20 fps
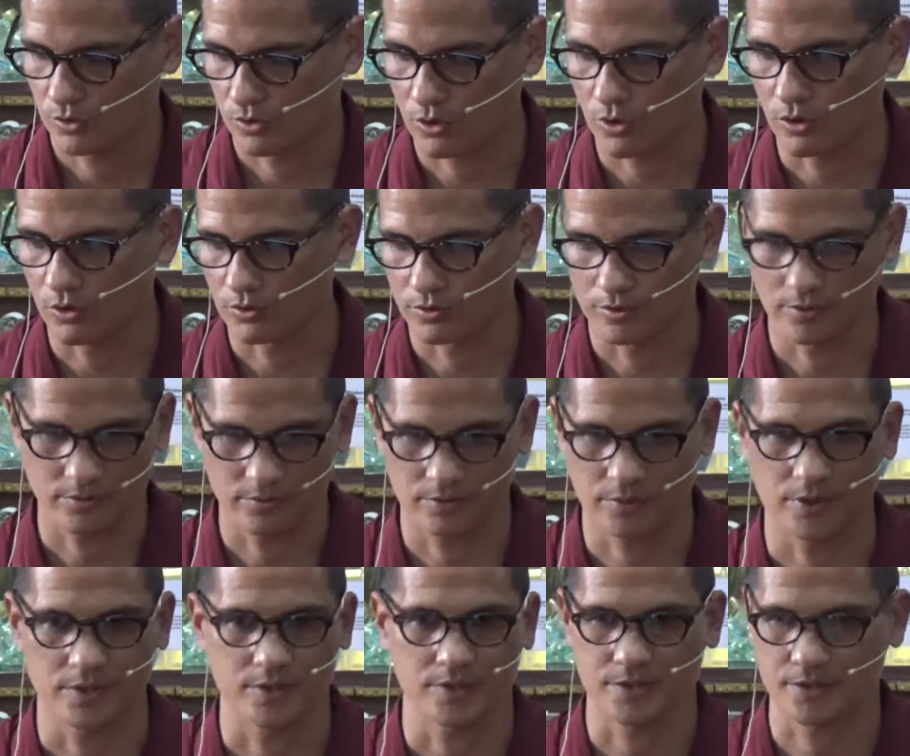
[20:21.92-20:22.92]
called
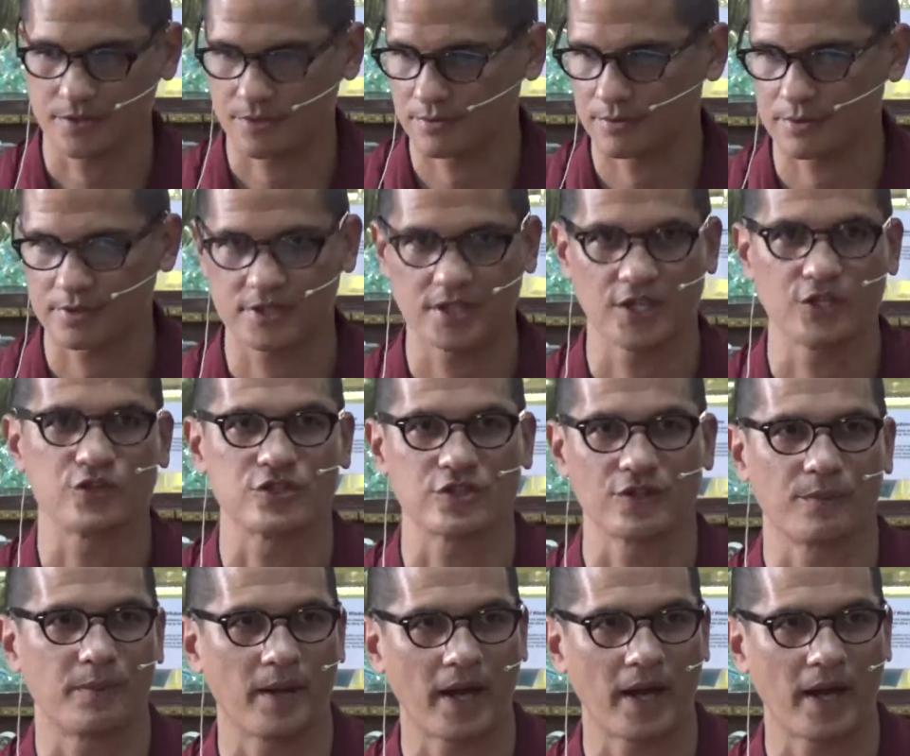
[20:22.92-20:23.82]
these stages of